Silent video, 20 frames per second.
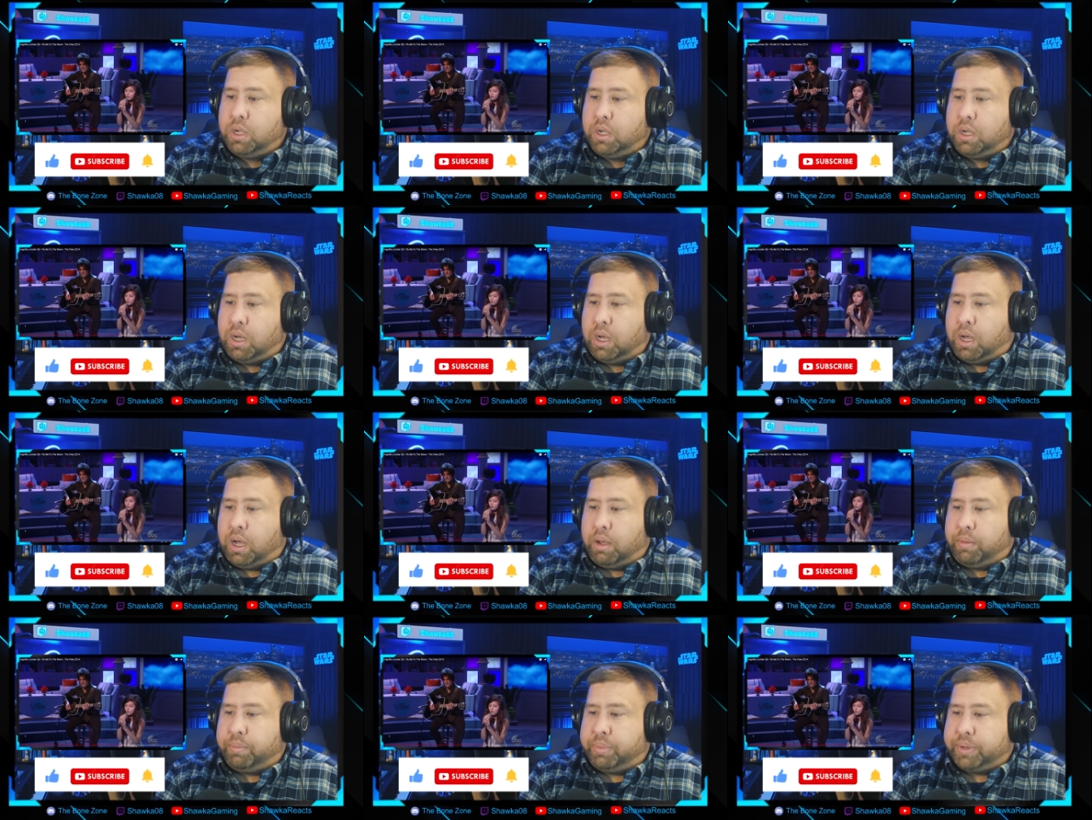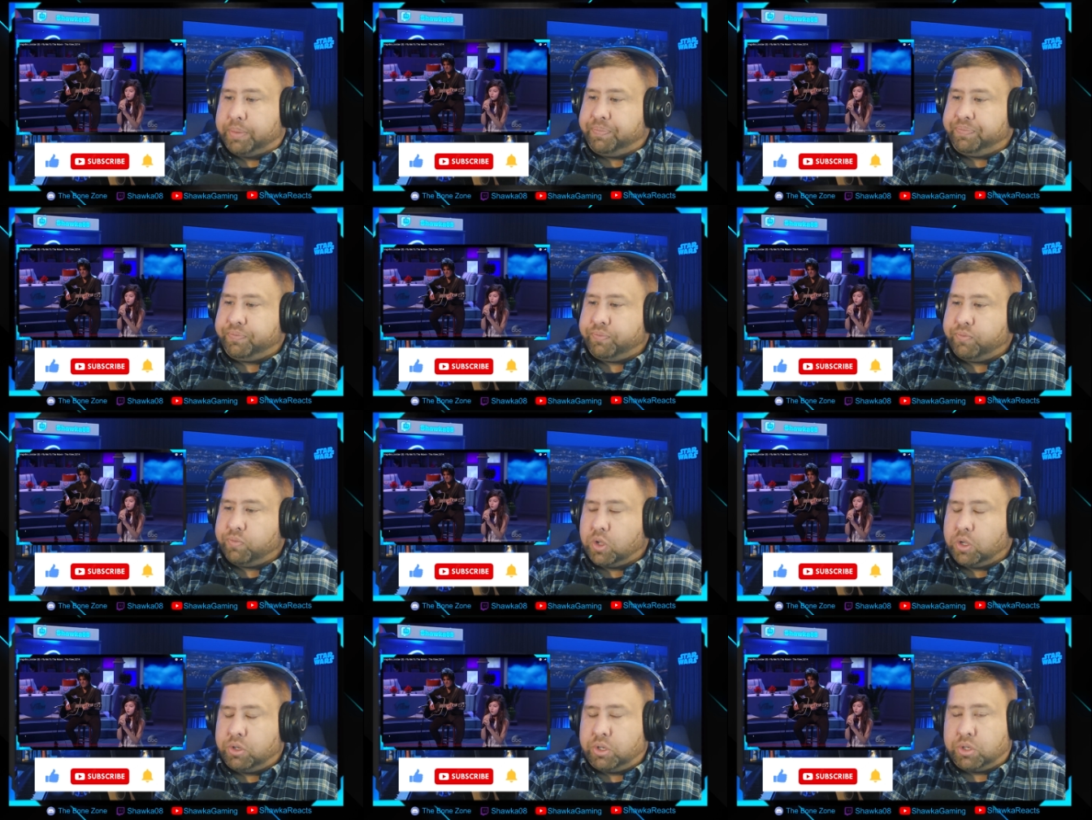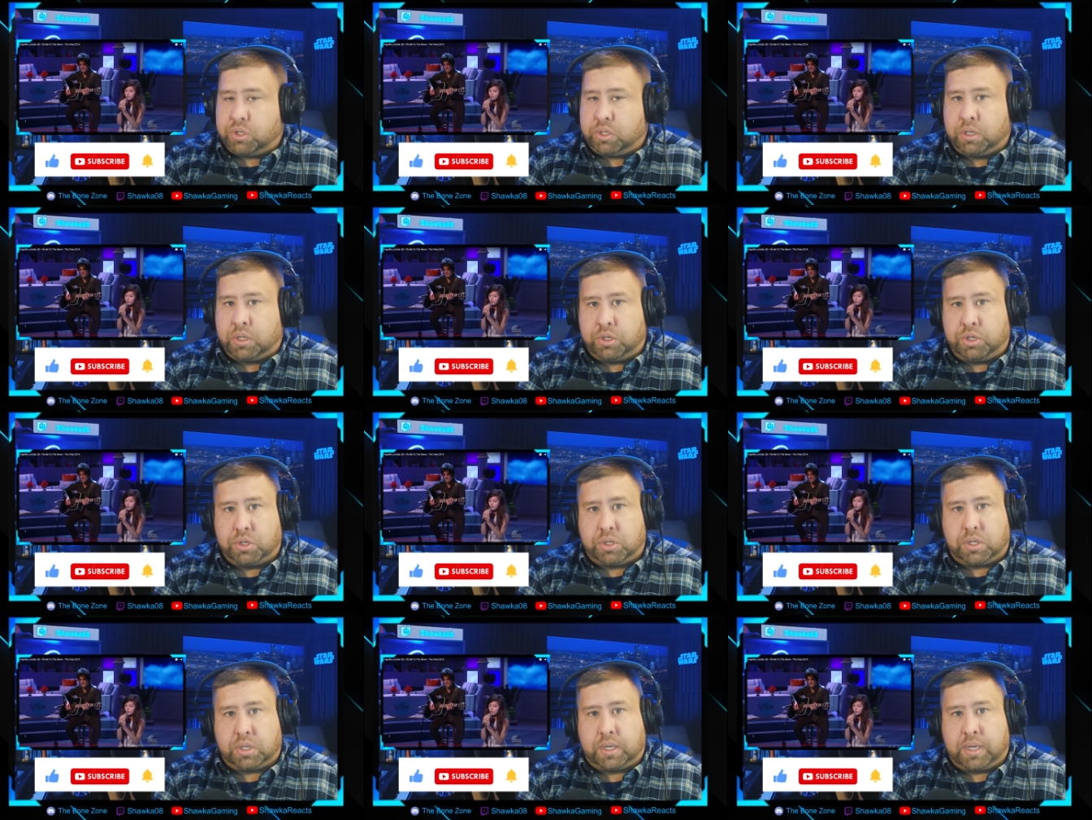But just
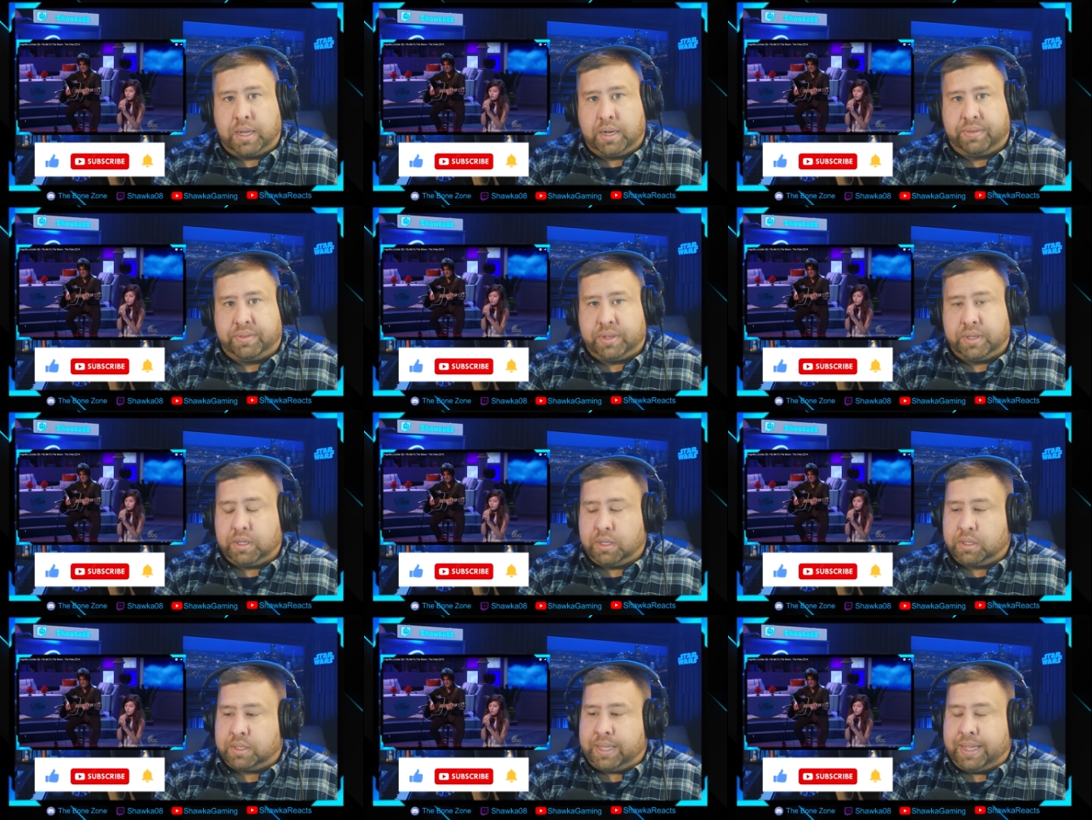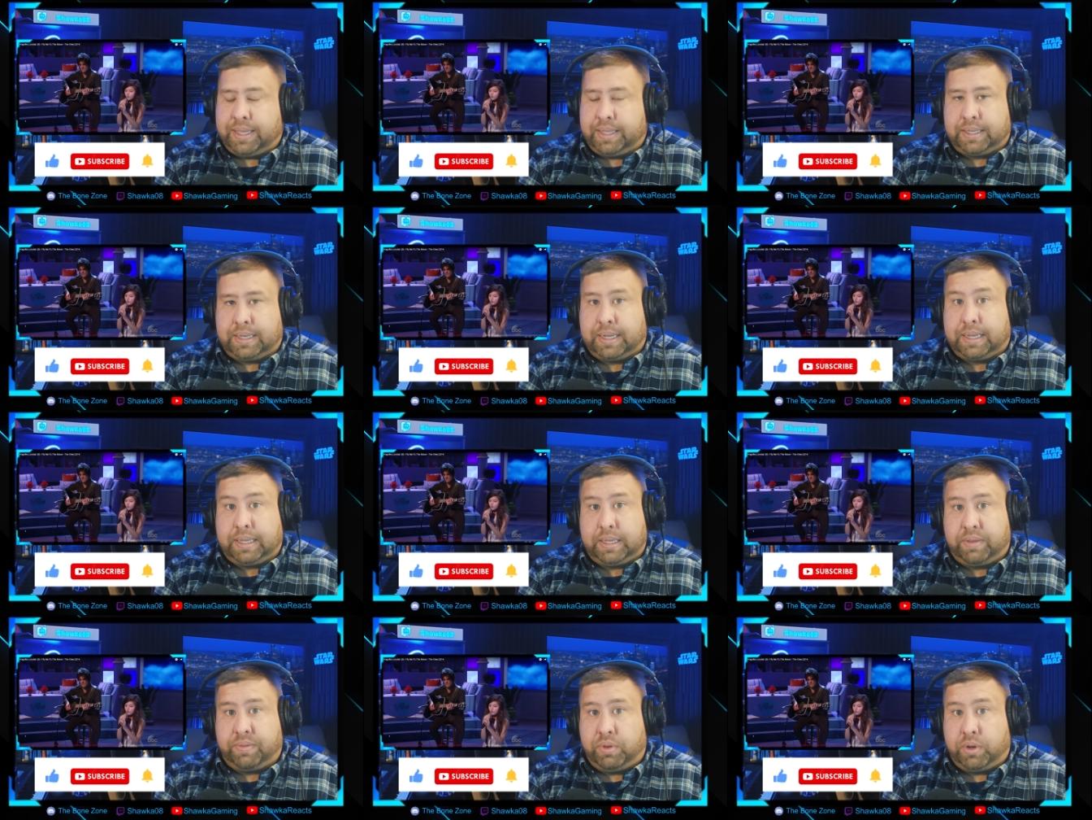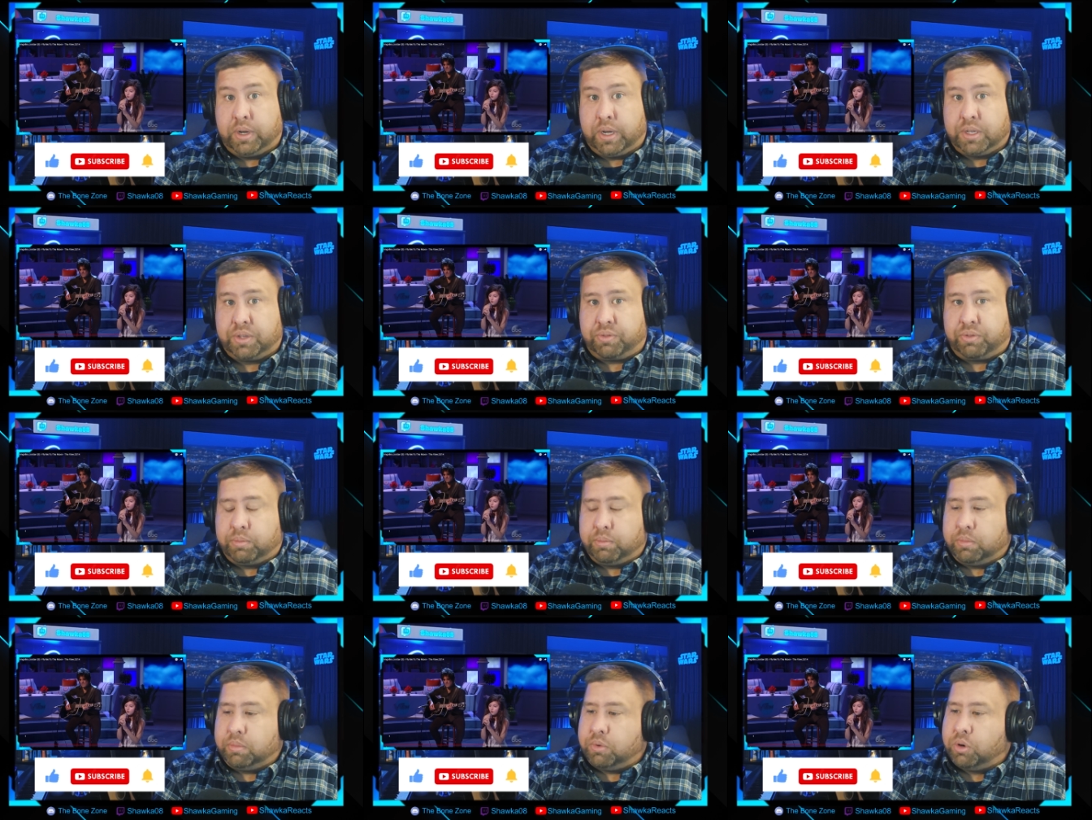a kind of a take that I can give you guys
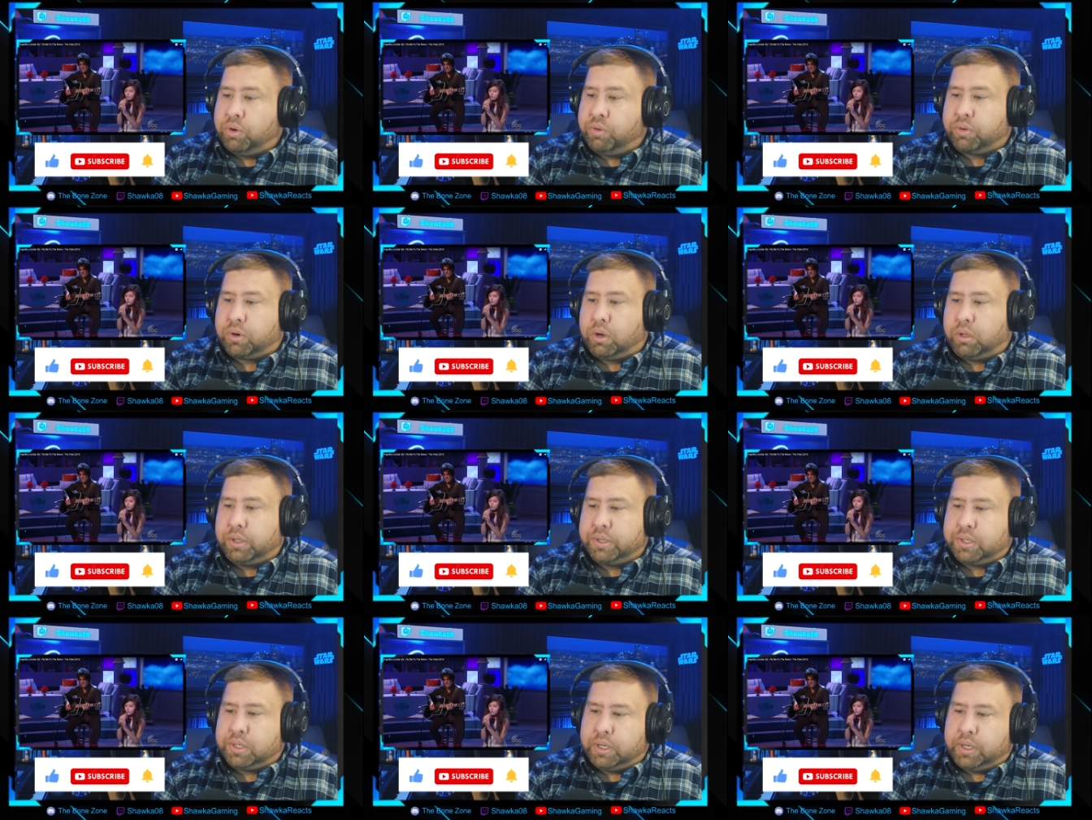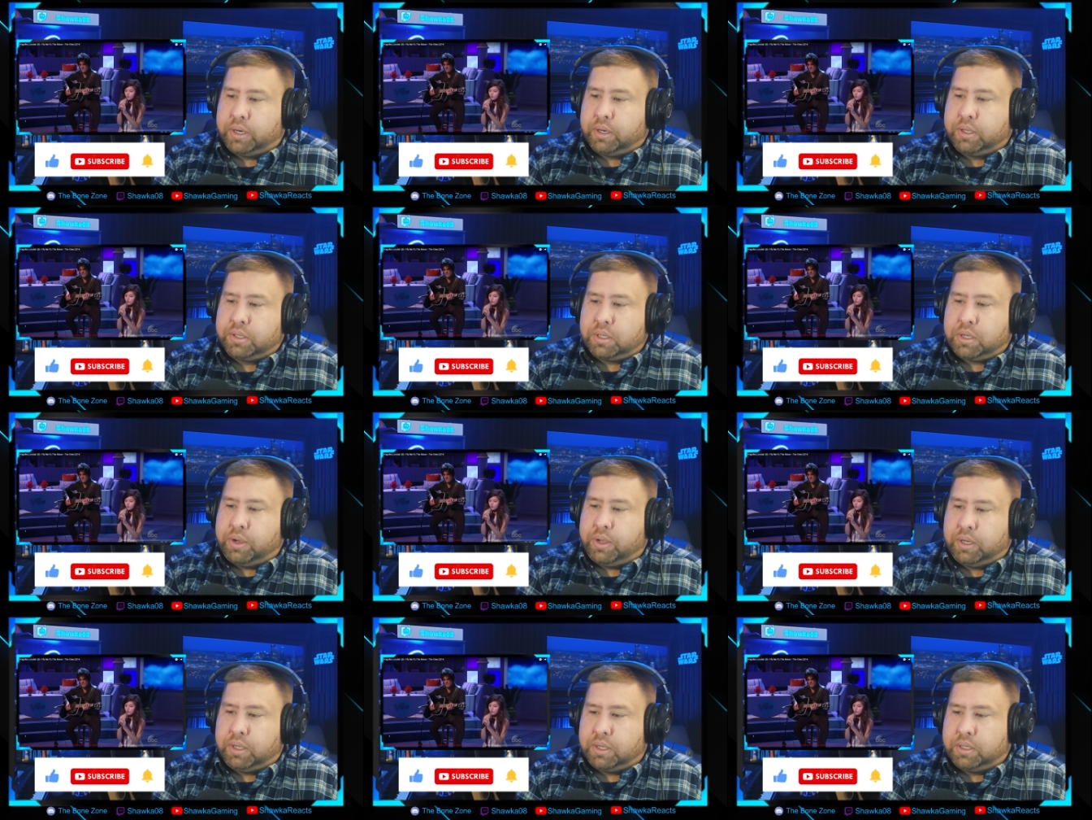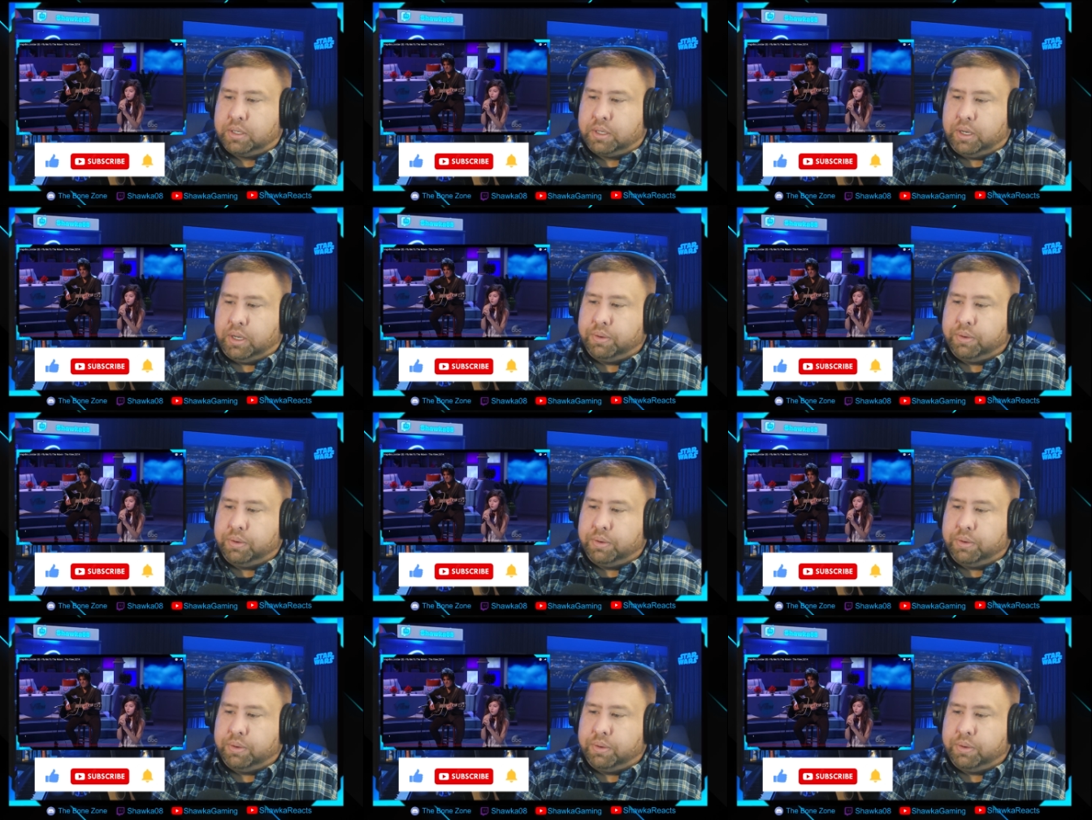from overall listening here. Let's go ahead and continue.